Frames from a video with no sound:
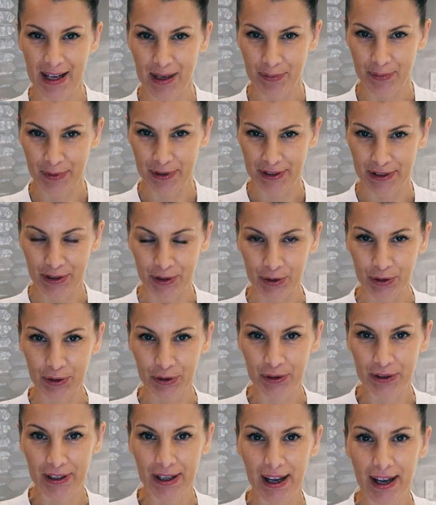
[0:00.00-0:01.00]

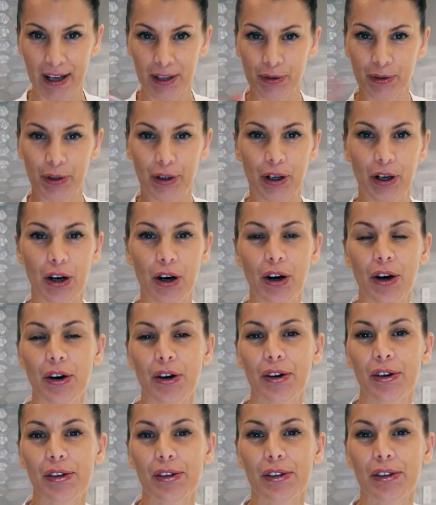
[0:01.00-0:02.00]
episode and we're
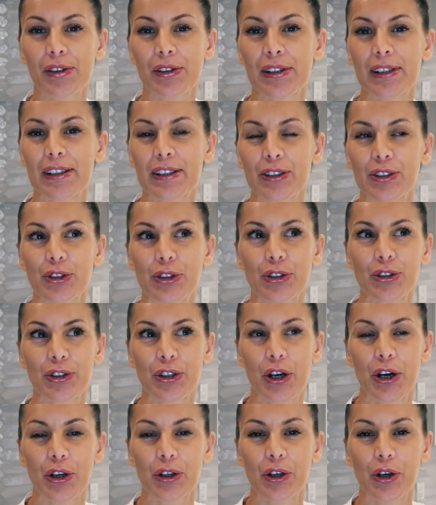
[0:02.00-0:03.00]
all going to
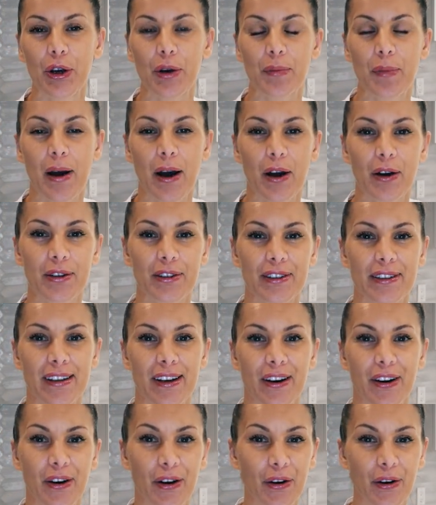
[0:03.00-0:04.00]
talk about
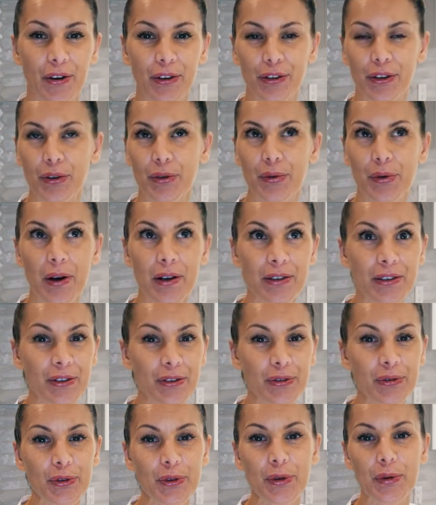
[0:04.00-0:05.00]
all the
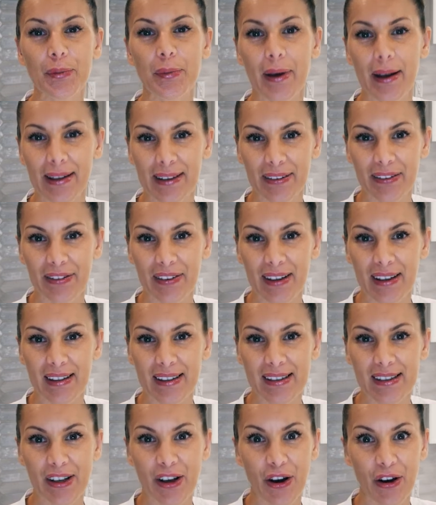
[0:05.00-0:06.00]
wonderful
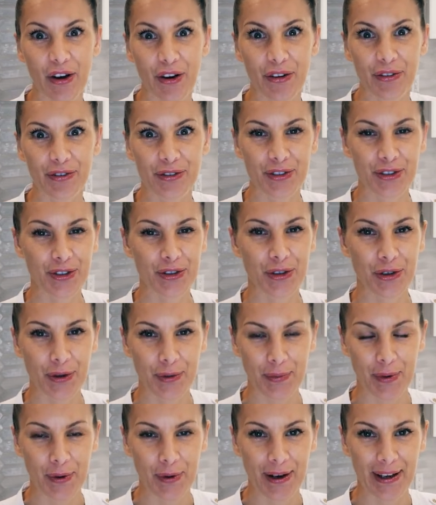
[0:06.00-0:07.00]
benefits of
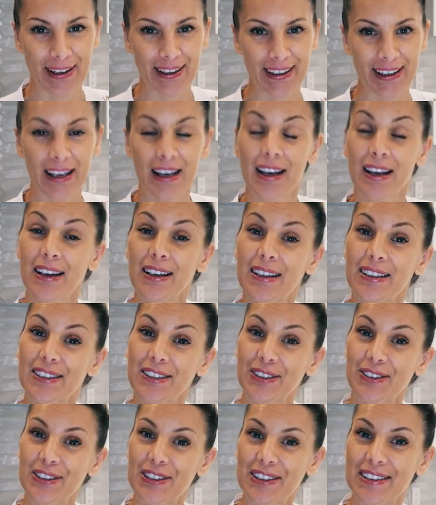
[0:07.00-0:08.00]
turmeric.
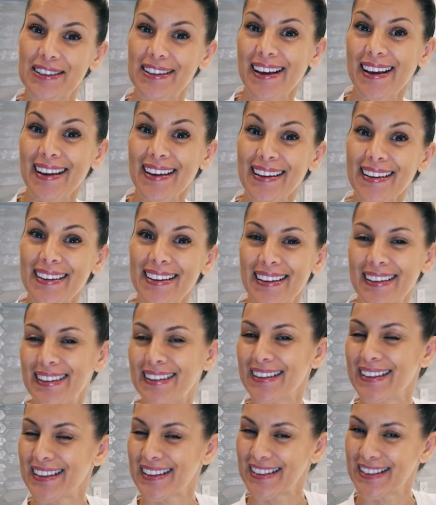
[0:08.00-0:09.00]
So today,
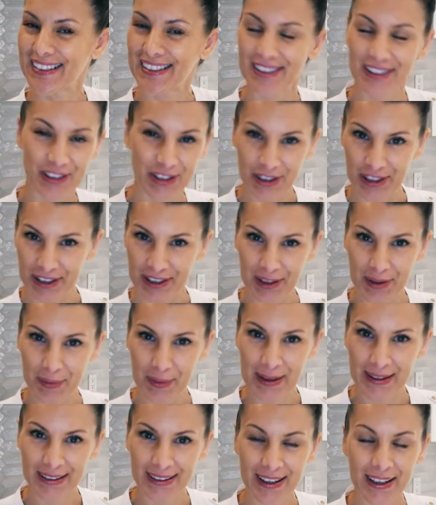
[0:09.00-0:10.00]
ladies and
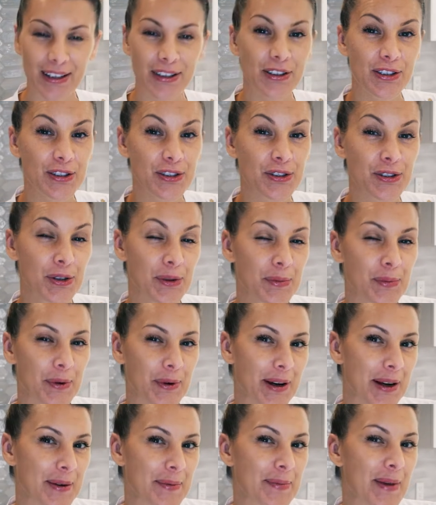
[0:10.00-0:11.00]
gentlemen, turmeric